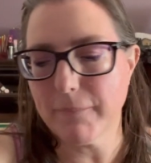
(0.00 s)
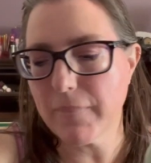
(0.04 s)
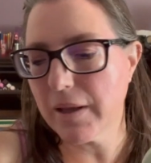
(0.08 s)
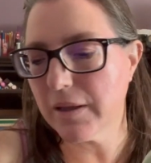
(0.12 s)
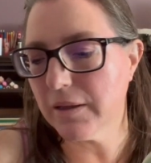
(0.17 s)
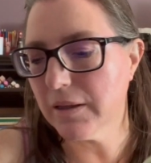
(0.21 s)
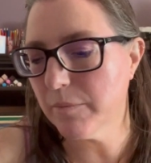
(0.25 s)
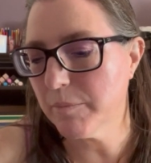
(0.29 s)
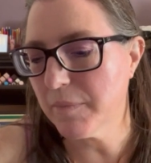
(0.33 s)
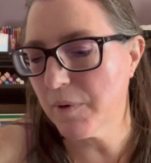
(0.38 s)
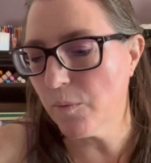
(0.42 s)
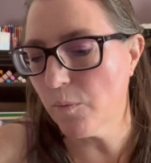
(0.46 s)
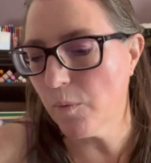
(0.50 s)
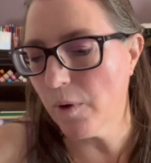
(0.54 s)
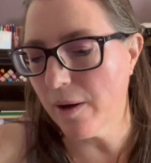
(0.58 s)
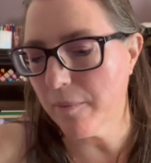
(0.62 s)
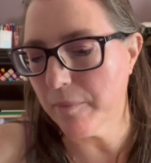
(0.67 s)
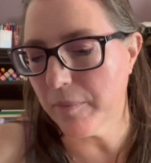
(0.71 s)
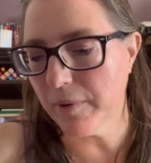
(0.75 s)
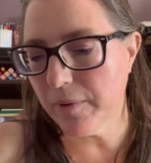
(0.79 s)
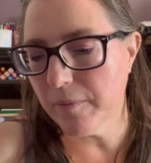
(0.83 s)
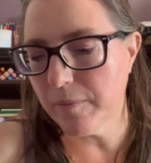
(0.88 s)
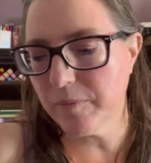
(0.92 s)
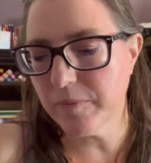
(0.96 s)
Let me wipe
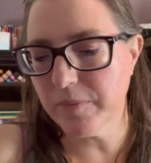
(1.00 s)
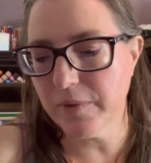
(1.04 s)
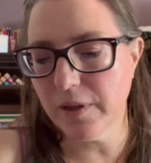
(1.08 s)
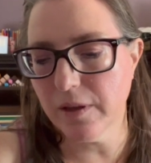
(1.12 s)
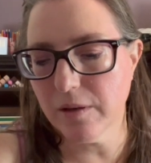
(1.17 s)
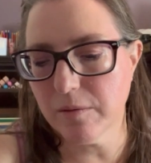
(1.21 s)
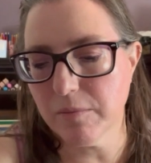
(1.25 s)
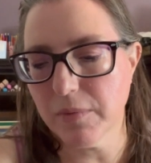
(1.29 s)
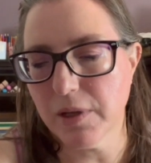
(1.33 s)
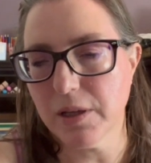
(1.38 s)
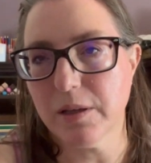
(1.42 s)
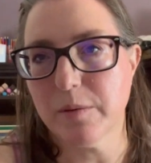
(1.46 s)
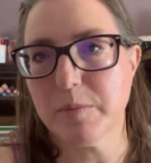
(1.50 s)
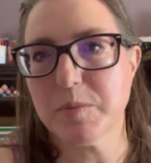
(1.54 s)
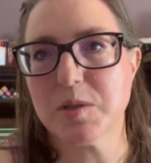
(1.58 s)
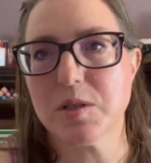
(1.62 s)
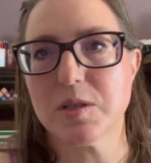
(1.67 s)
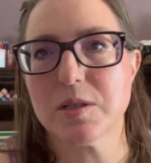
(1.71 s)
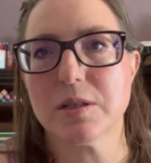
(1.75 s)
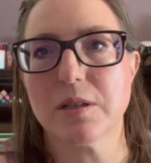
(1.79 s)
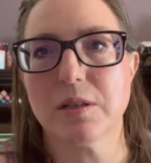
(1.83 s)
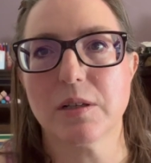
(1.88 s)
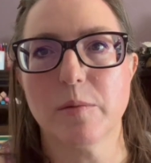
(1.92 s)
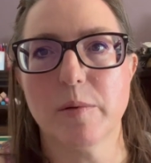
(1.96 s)
down my lips
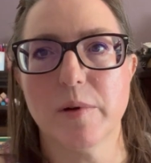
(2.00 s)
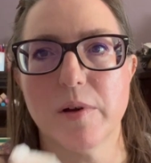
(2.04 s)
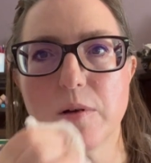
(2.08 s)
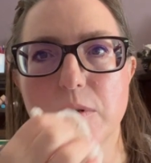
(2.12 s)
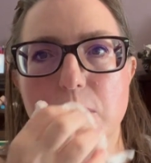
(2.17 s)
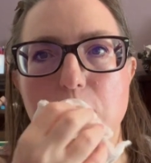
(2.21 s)
just a little bit